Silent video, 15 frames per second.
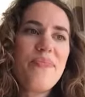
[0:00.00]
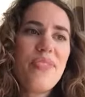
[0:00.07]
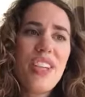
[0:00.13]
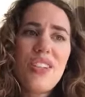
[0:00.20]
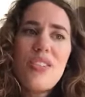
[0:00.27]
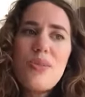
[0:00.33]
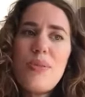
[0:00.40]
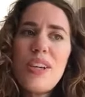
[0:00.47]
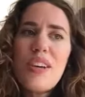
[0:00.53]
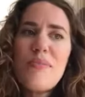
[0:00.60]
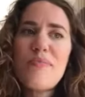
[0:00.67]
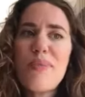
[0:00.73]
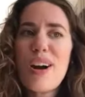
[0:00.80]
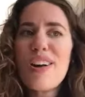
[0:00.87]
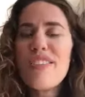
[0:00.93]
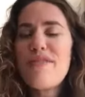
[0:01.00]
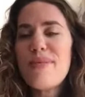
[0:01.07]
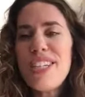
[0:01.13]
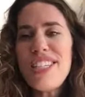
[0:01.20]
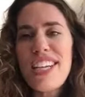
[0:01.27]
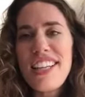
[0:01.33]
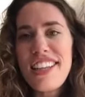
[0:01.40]
They'll just become part of
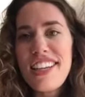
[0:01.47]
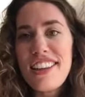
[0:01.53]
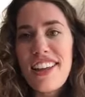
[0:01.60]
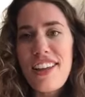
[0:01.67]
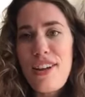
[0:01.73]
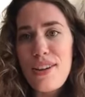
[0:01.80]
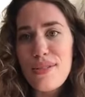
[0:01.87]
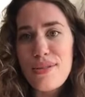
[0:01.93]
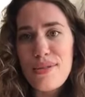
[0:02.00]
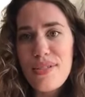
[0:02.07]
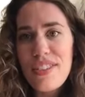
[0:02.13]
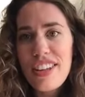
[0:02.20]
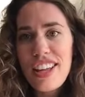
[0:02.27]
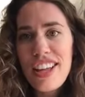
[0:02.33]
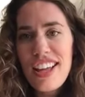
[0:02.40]
my daily life.